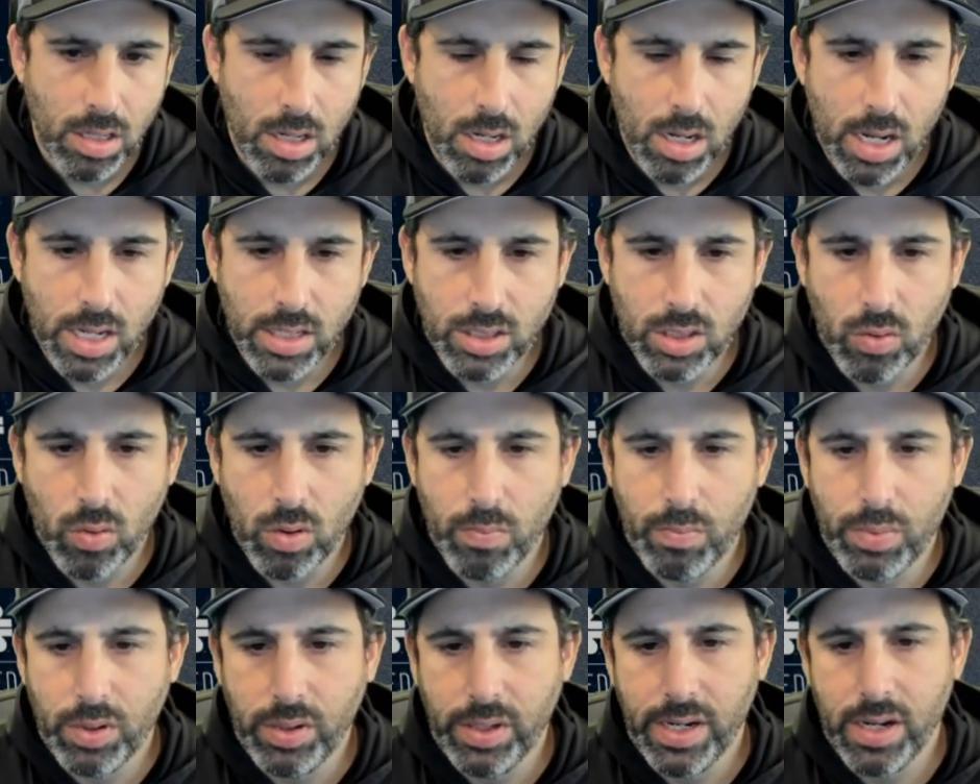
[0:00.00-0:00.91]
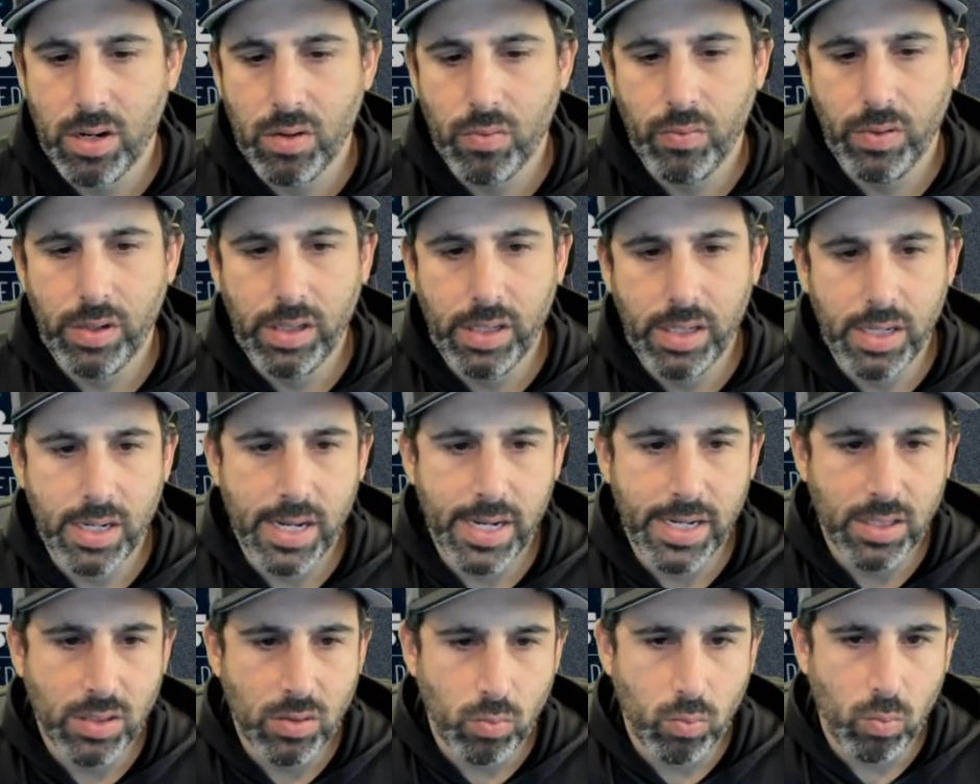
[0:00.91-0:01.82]
And so we're building out a really
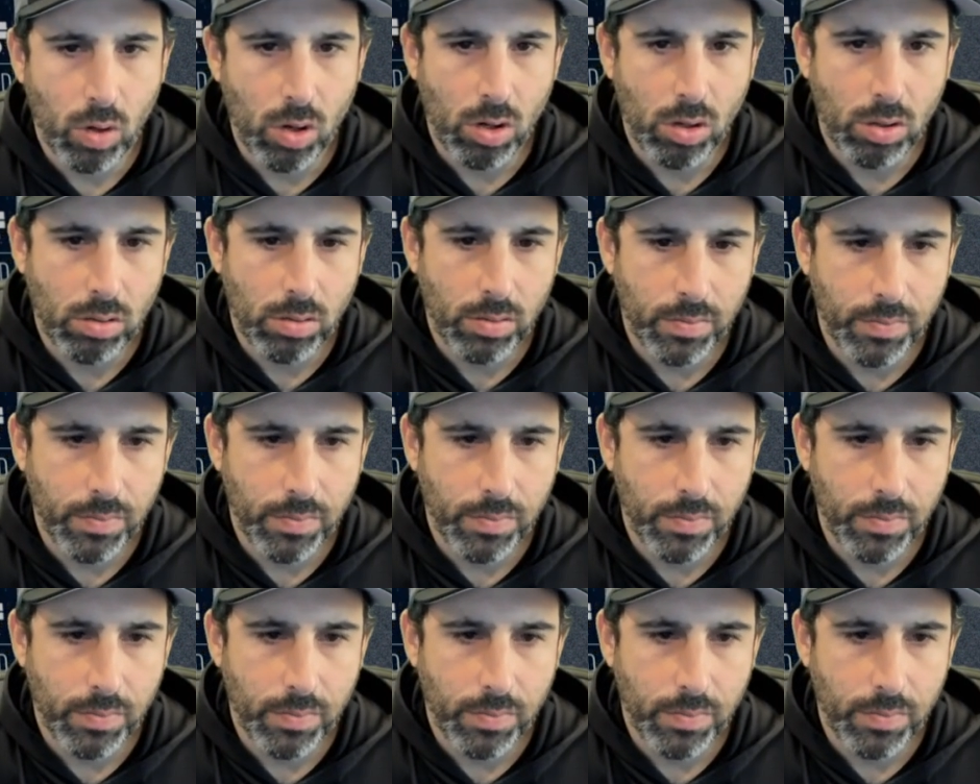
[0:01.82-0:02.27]
nice wall.